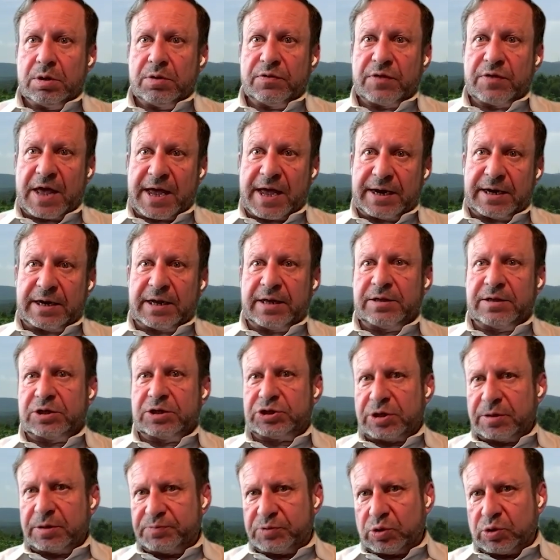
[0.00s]
that and the
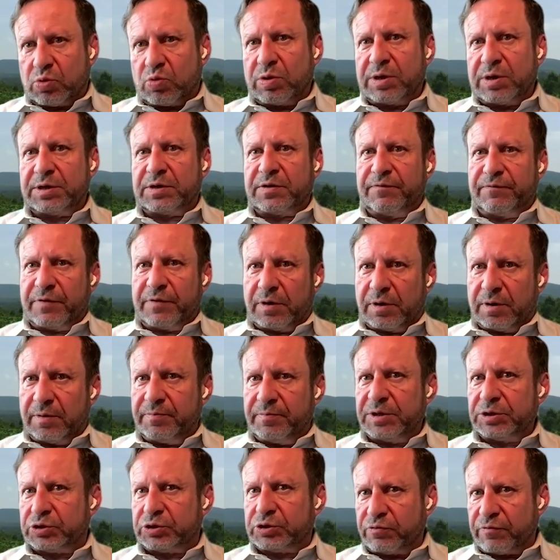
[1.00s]
subsequent
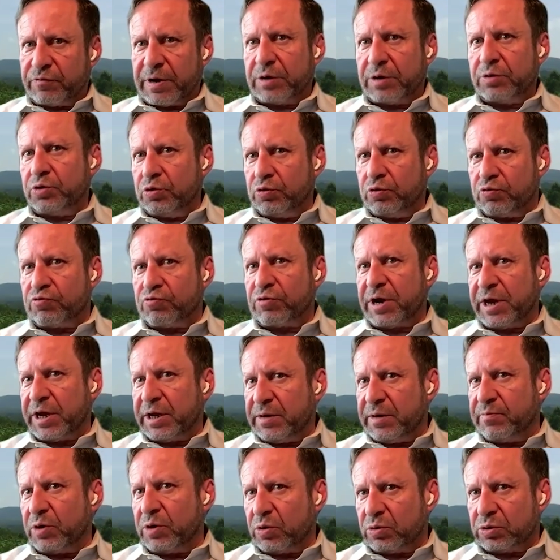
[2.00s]
developments around
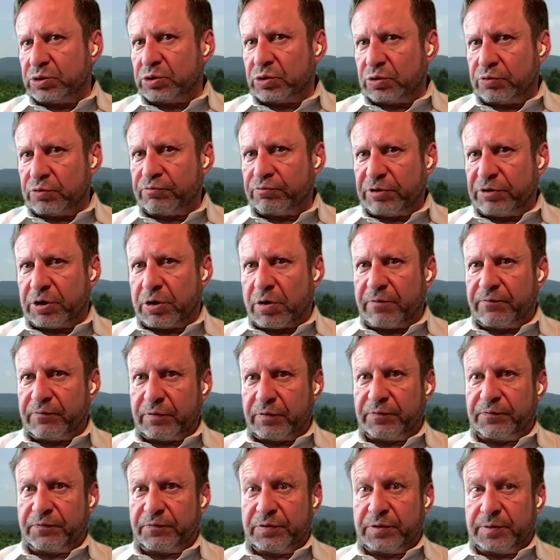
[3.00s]
Ukraine, but also the
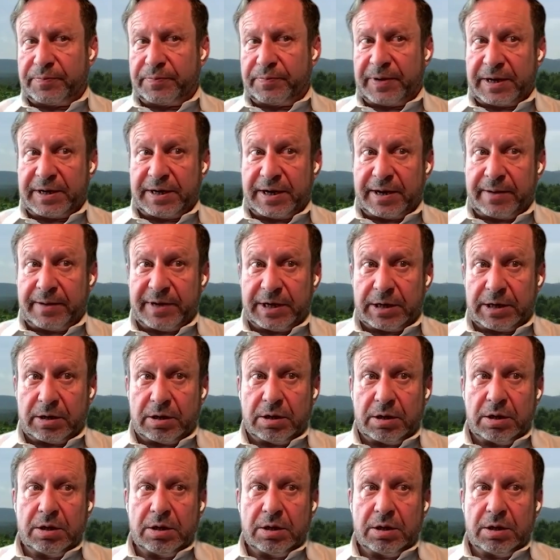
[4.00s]
recovery from the pandemic,